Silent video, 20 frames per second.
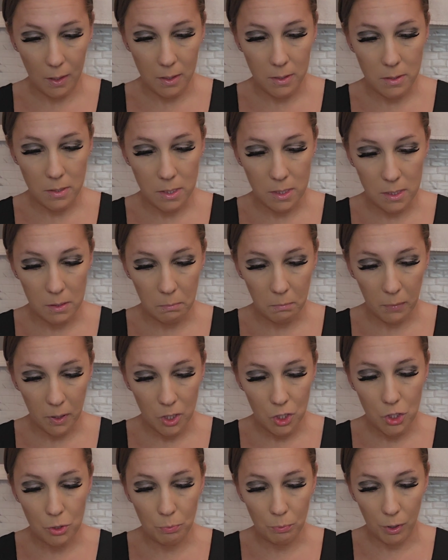
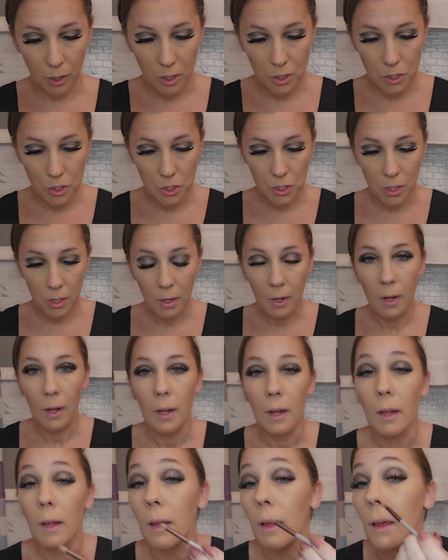smudge brush,
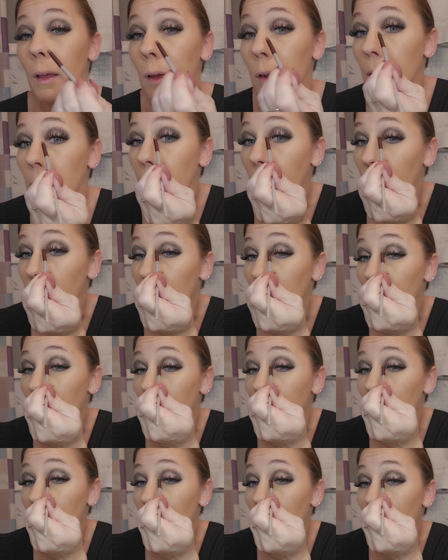and I
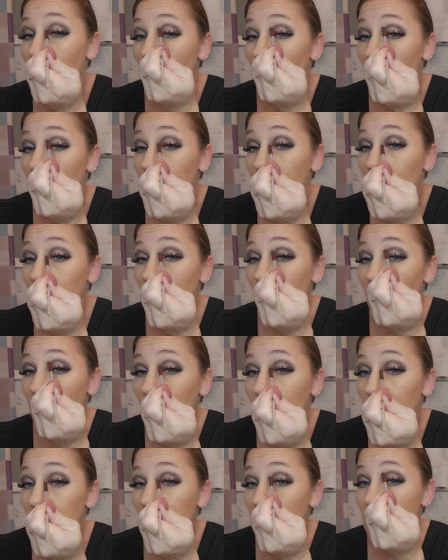went over
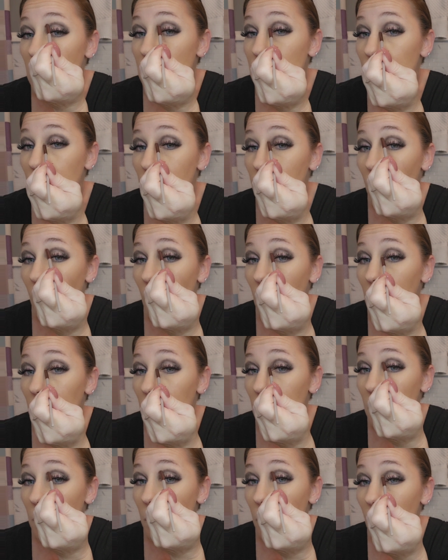a bit too far in
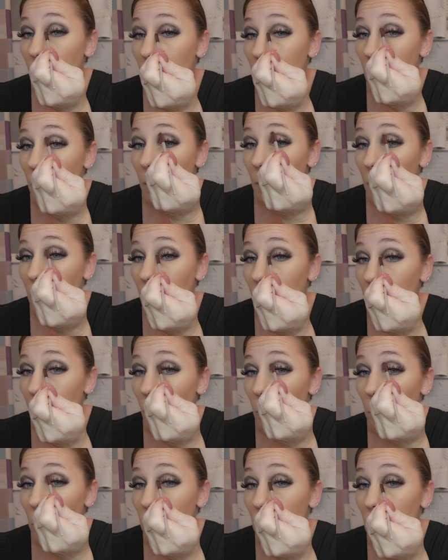this area, so
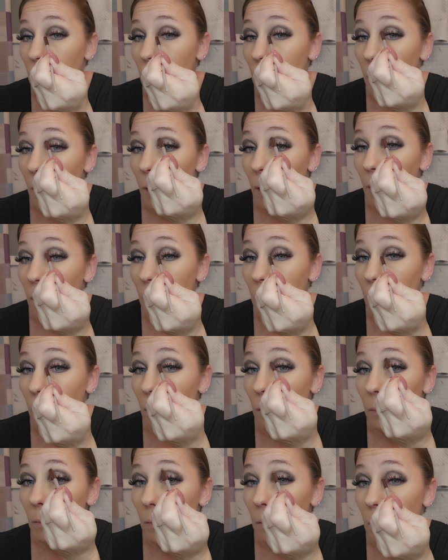I'm just going to kind
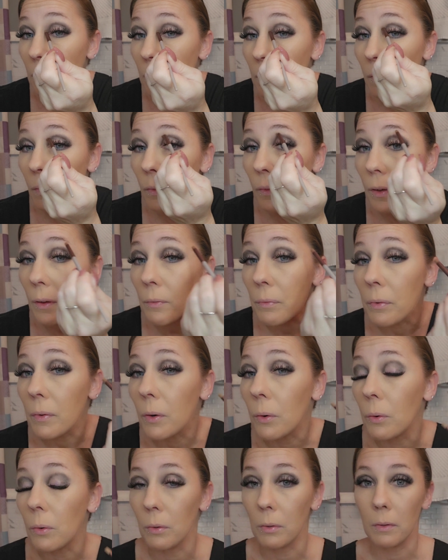of see if
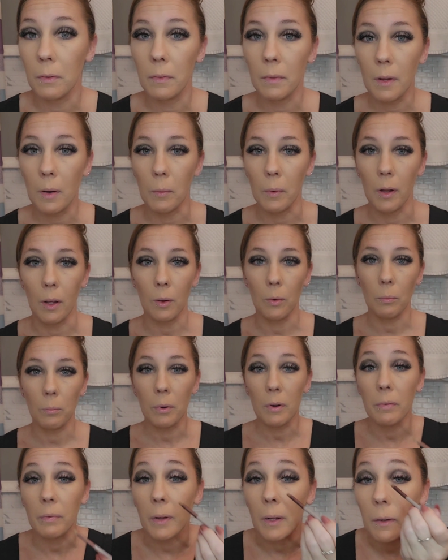it'll, there we go,
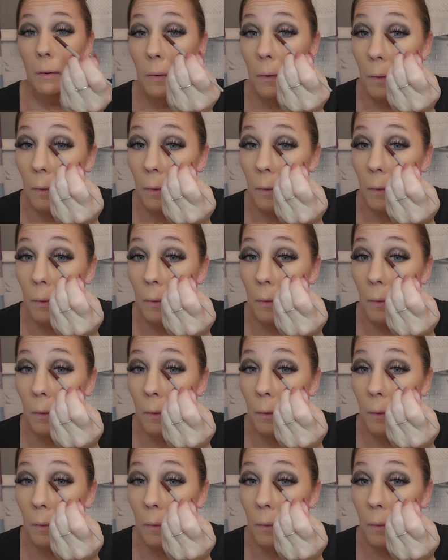perfect.